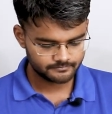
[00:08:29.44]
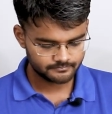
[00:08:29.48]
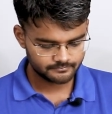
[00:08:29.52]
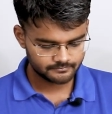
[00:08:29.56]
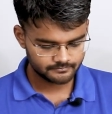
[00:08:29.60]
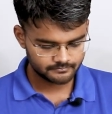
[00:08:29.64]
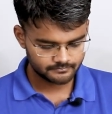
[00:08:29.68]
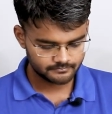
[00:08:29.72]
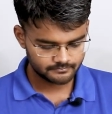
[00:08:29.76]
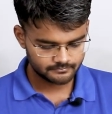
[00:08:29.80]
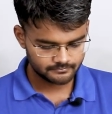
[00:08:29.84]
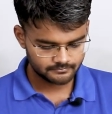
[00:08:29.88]

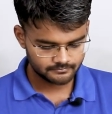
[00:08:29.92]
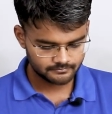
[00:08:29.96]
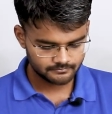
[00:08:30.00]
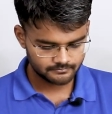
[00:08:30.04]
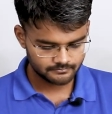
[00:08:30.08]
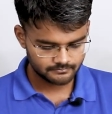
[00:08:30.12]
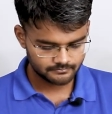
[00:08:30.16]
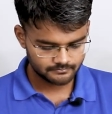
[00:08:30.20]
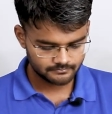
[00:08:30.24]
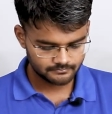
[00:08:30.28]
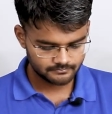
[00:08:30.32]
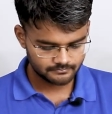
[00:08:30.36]

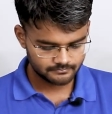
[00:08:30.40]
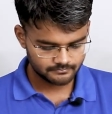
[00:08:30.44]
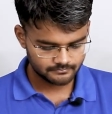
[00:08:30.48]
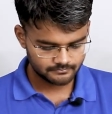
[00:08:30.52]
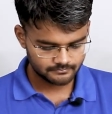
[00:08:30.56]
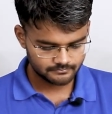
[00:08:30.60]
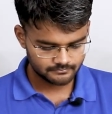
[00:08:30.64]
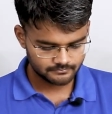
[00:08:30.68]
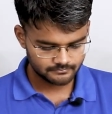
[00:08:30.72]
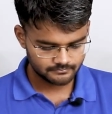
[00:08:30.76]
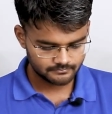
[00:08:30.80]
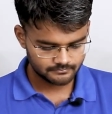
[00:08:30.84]

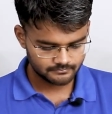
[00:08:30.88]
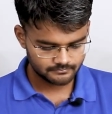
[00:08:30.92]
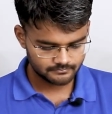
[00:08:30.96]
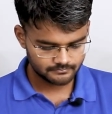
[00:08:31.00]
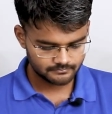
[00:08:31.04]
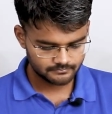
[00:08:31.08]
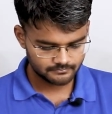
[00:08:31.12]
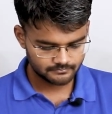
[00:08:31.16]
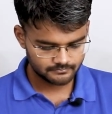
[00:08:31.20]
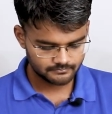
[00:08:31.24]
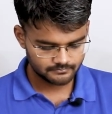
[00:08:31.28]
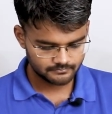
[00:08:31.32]

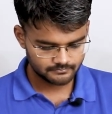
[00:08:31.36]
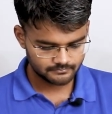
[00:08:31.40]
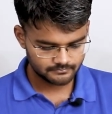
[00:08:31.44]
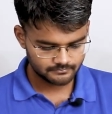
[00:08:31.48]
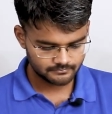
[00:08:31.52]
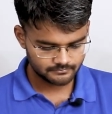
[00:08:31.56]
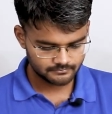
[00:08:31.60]
No one is speaking in this clip.